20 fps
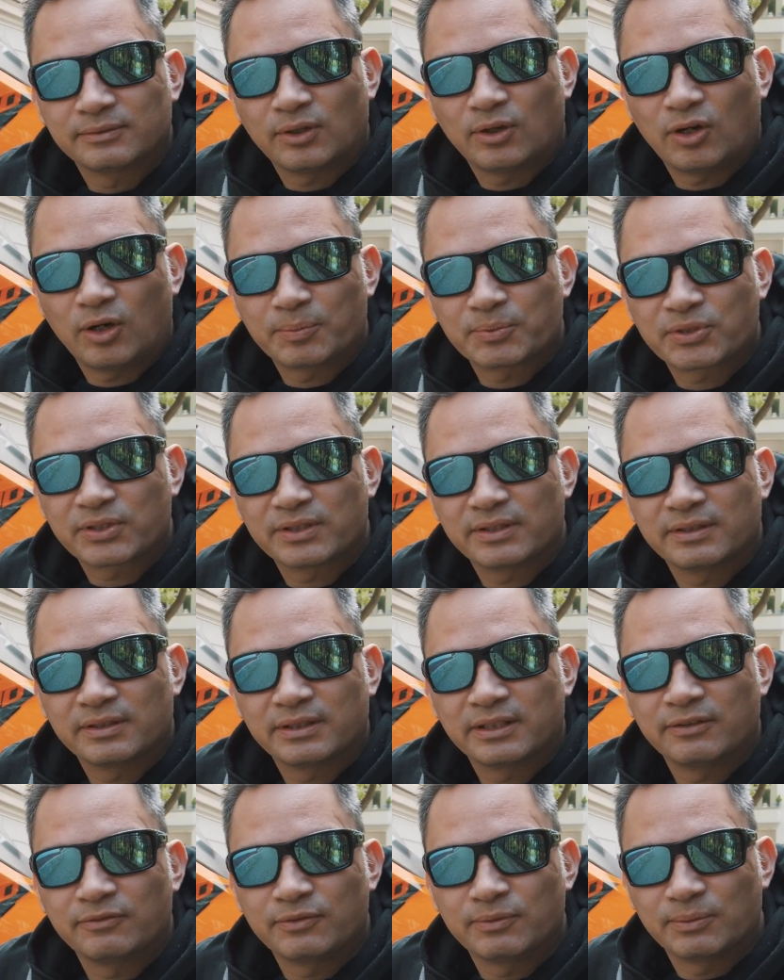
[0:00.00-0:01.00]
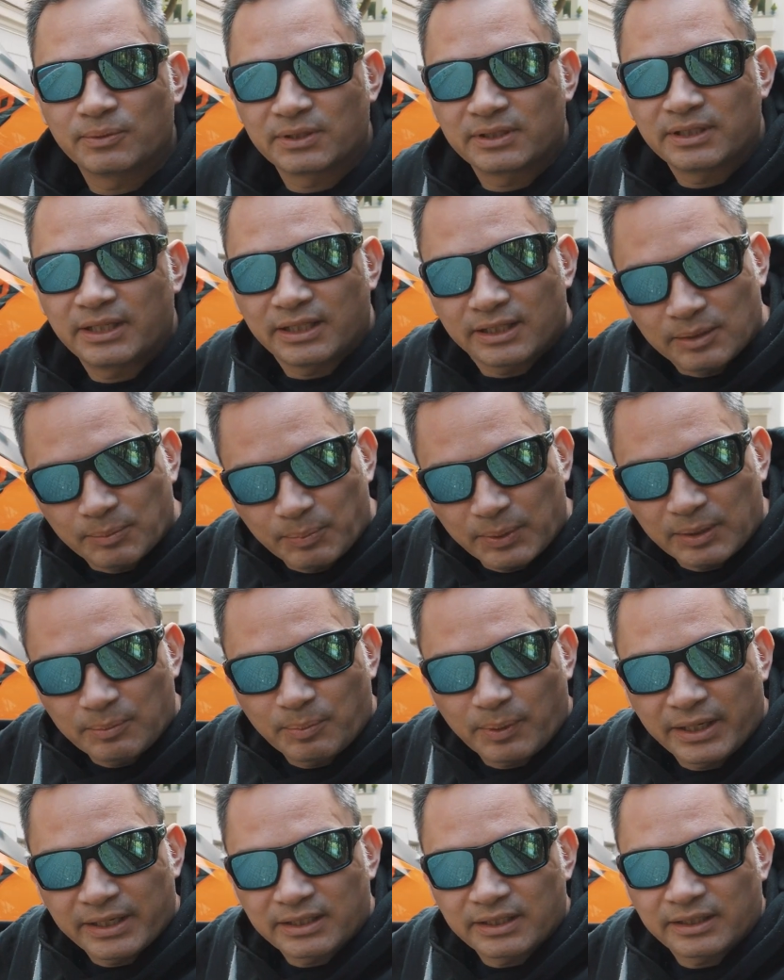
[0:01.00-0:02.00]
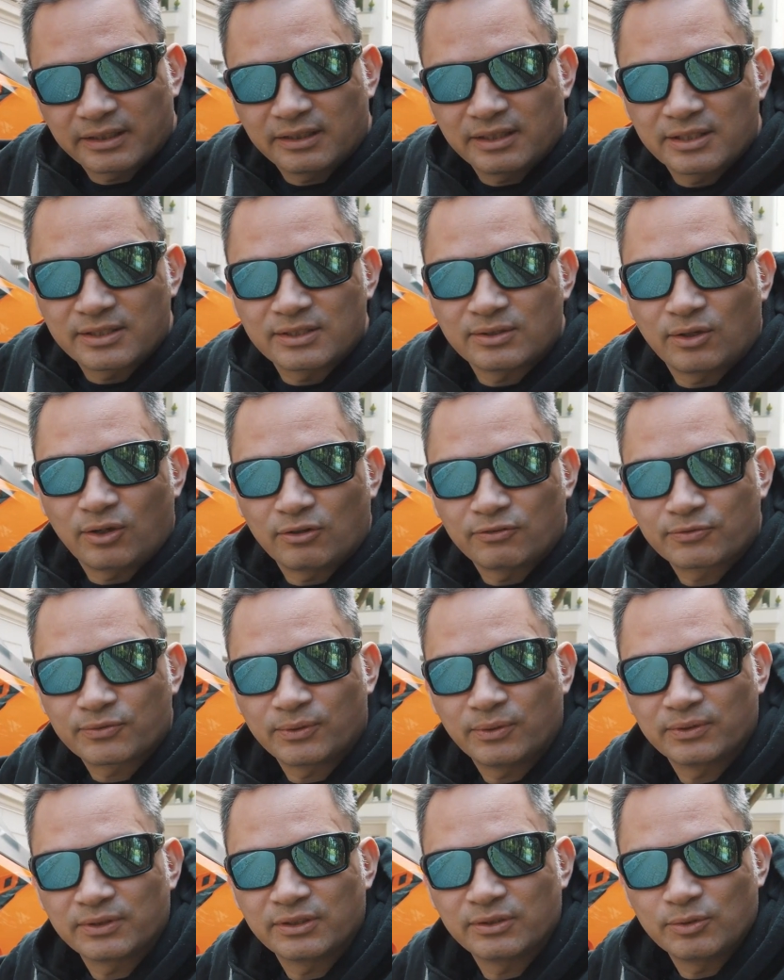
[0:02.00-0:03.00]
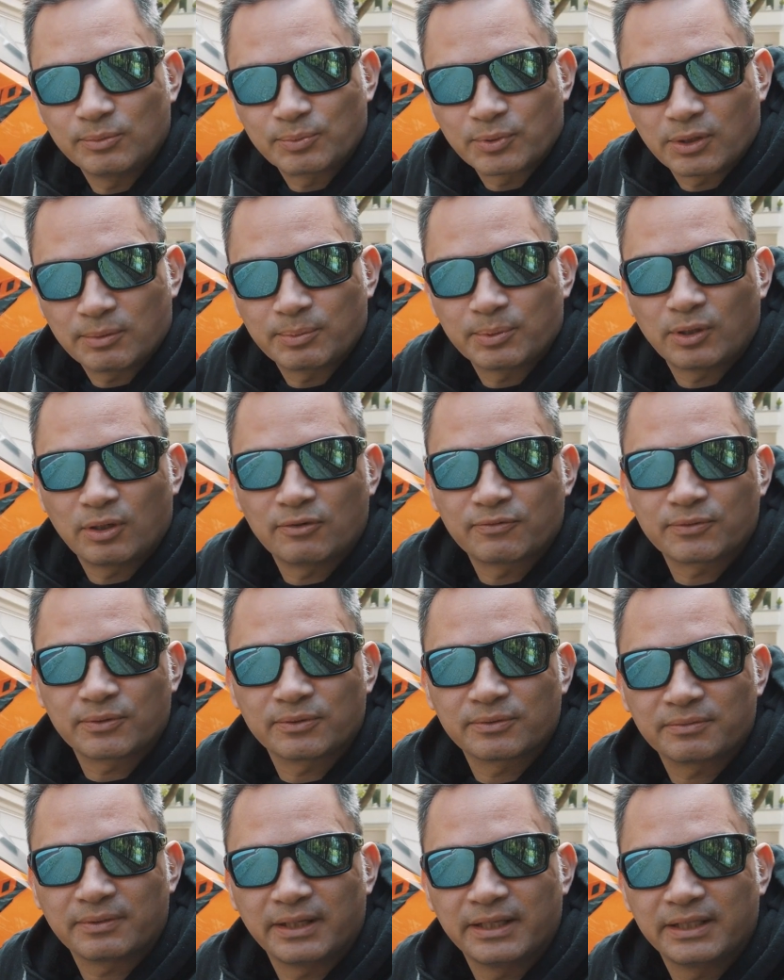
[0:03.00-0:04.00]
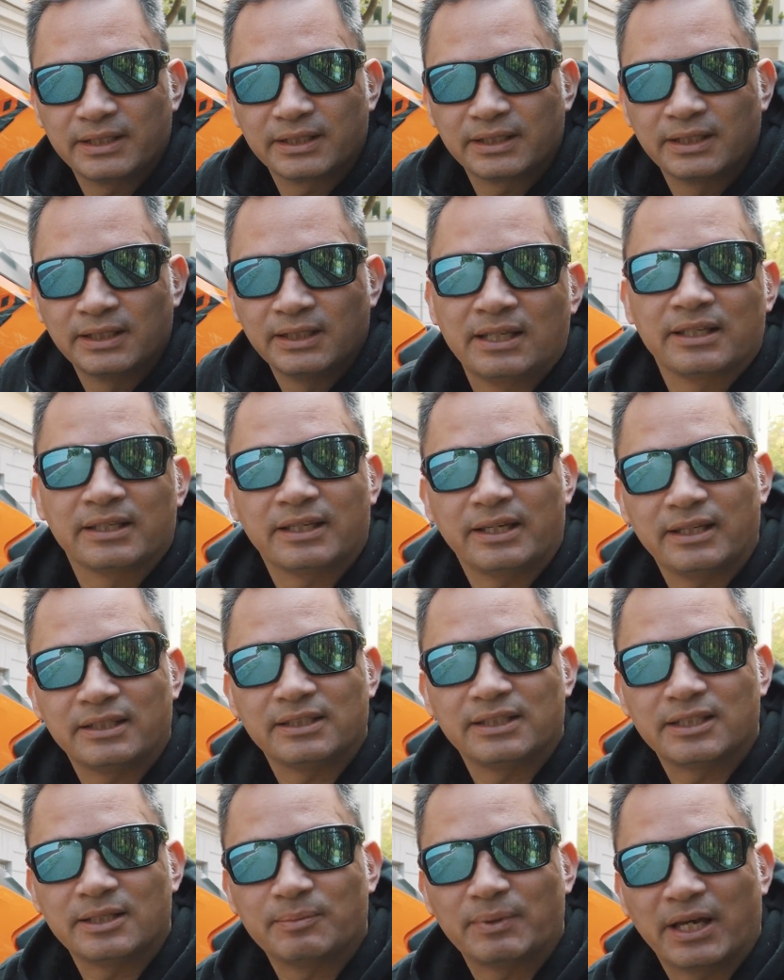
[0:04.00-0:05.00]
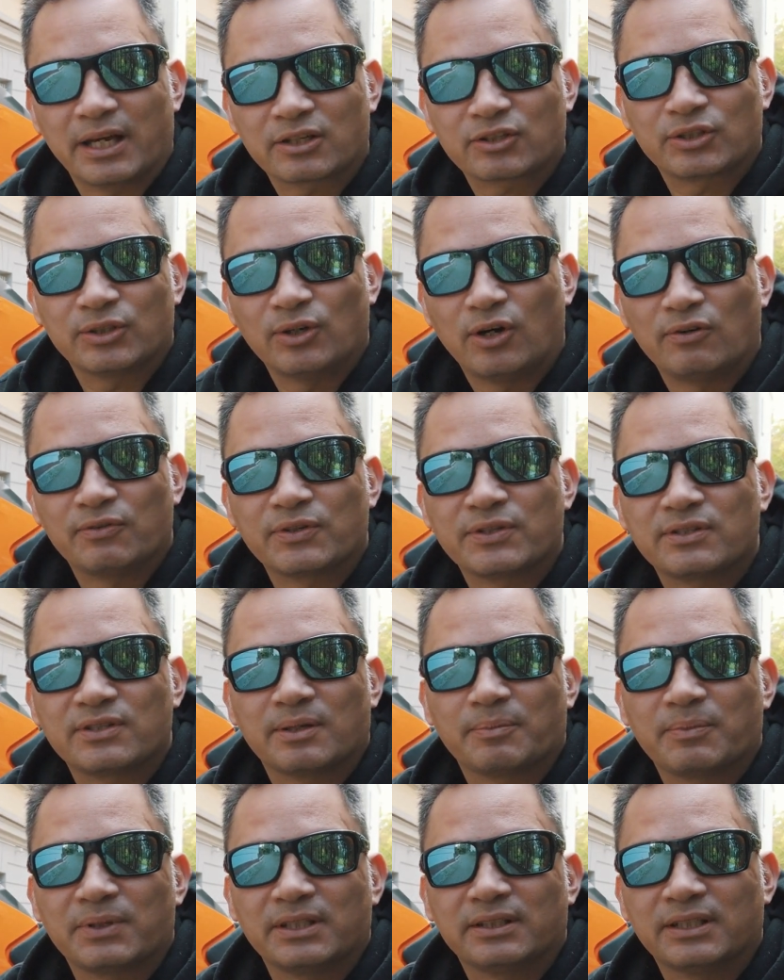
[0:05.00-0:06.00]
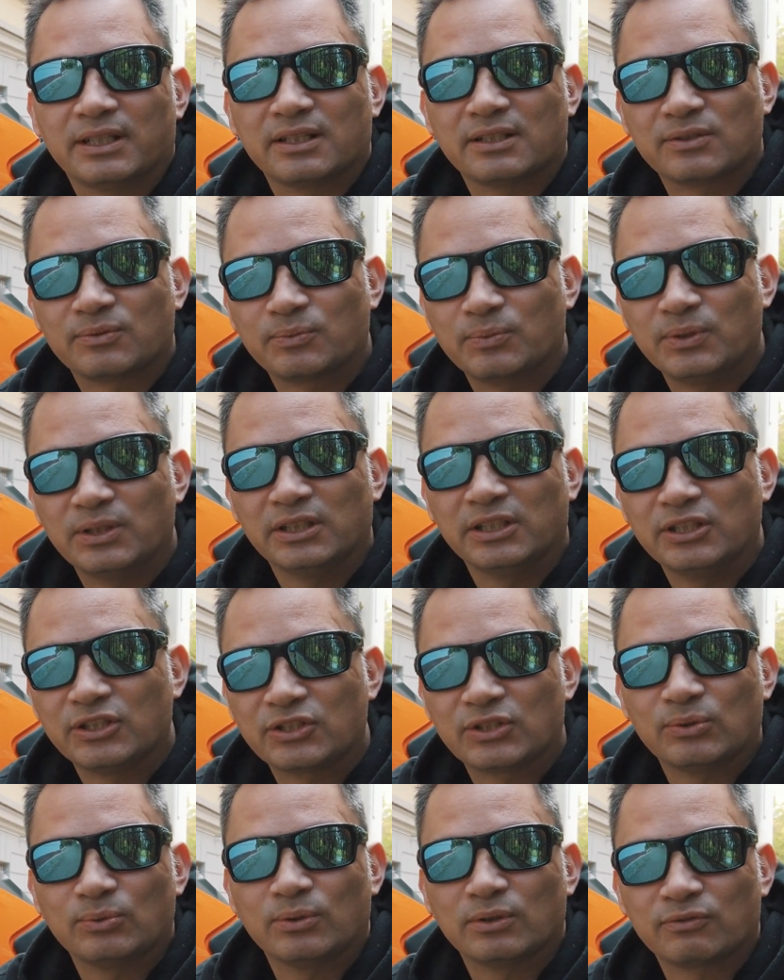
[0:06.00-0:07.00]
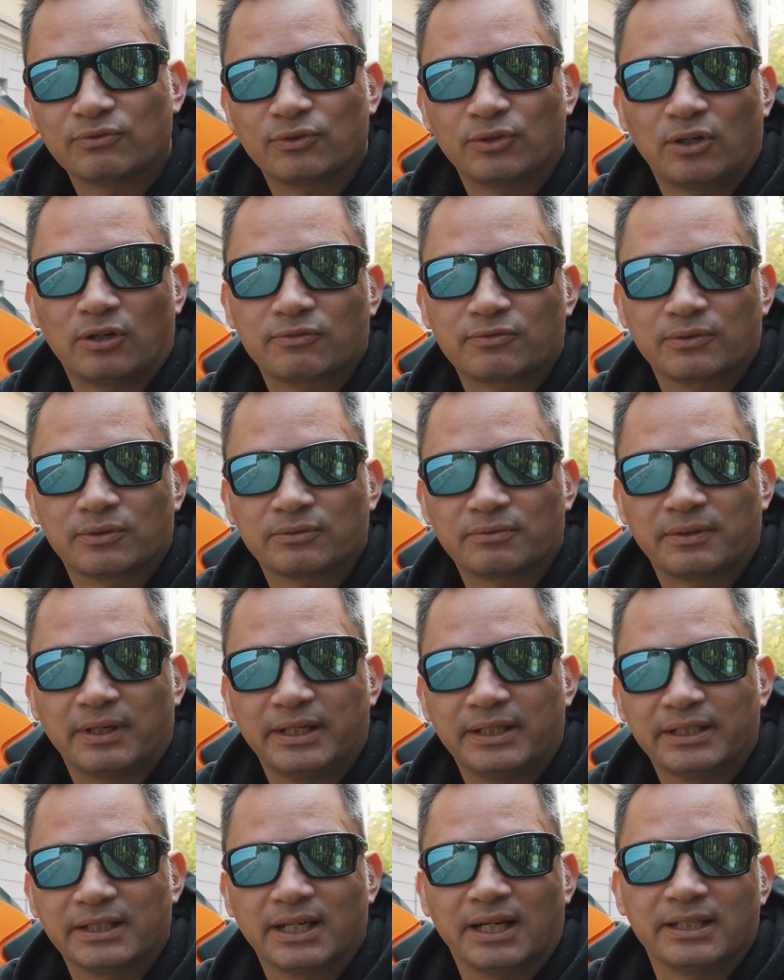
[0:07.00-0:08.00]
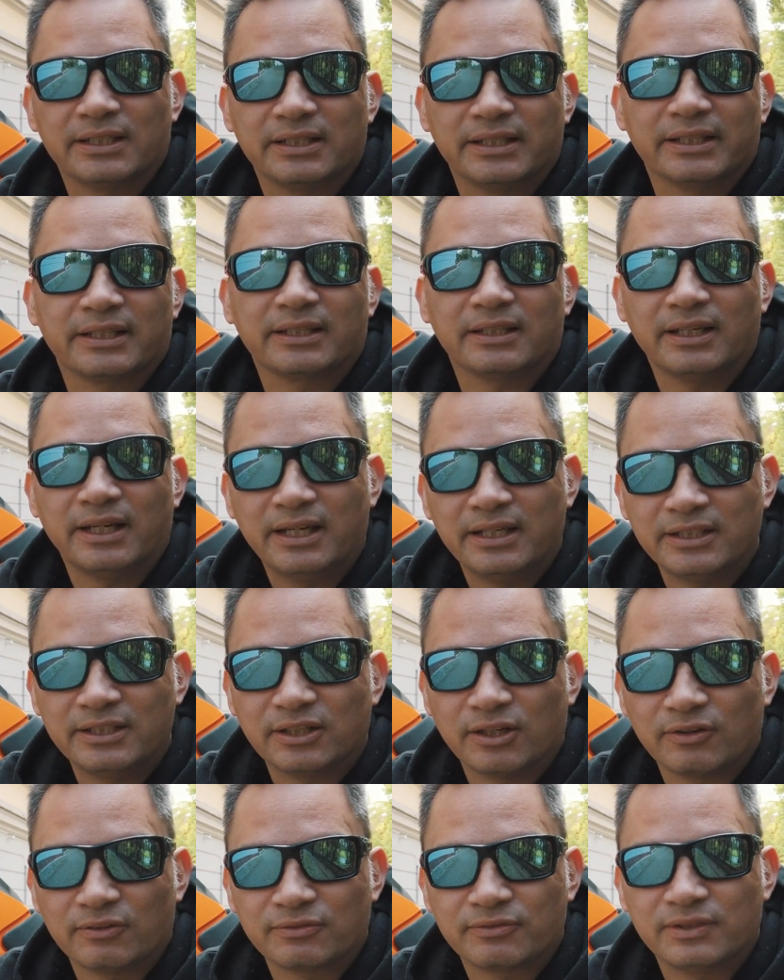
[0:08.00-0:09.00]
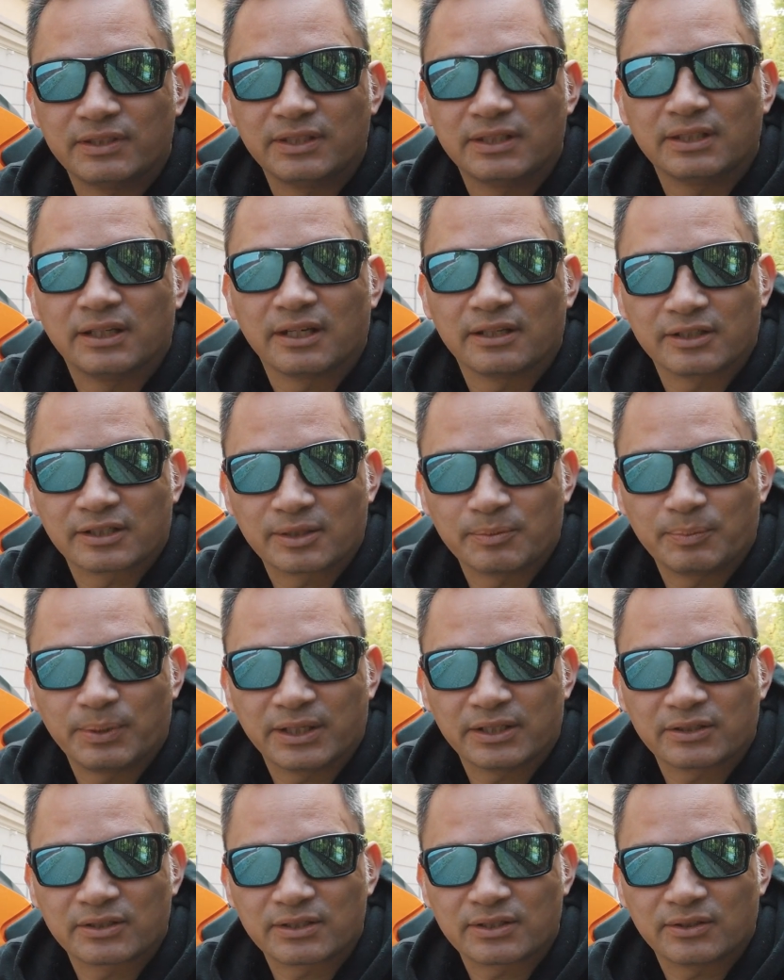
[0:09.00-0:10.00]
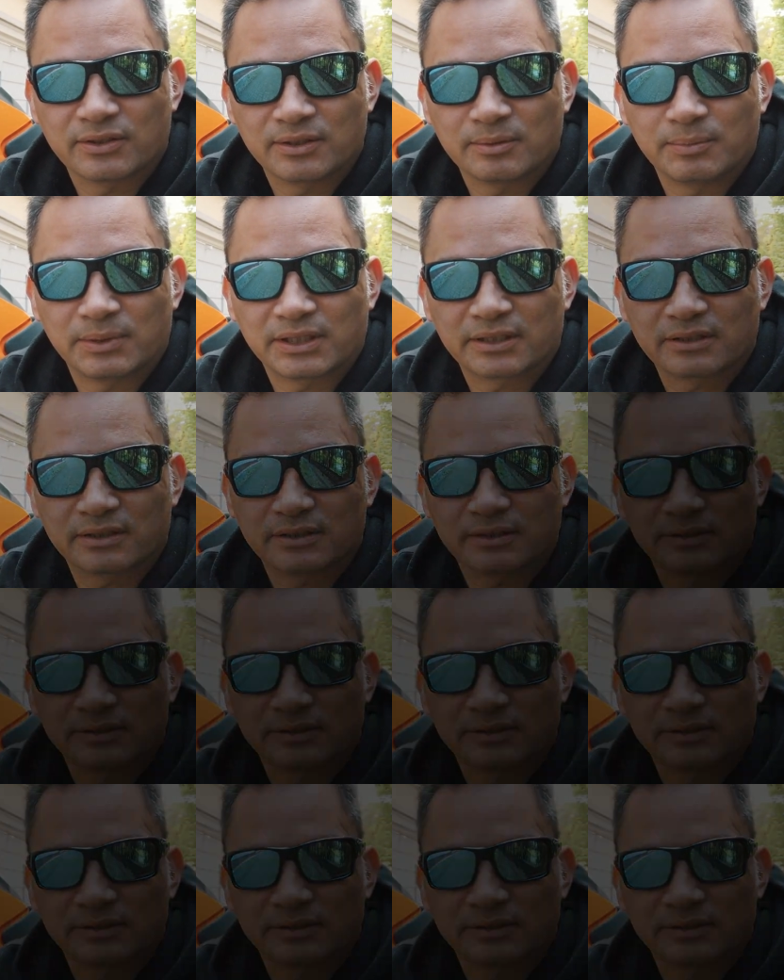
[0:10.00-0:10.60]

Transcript: option if you want to take a big bike like this off-road and do proper off-road riding. KTM actually offers something that is really suited for off-road riding, unlike any of the other competitors on the market.